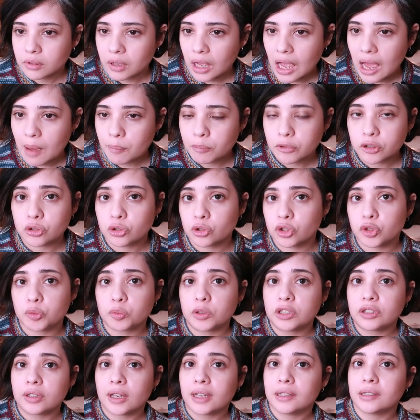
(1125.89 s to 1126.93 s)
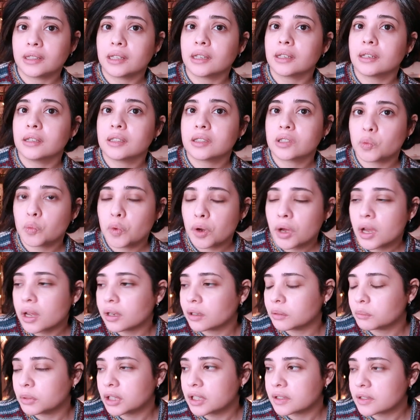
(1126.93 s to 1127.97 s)
apple juice, pretending it's
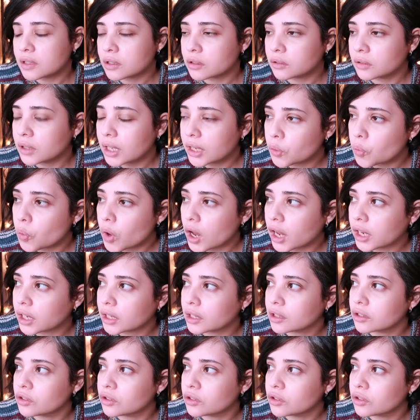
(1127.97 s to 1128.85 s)
wine because I don't like wine,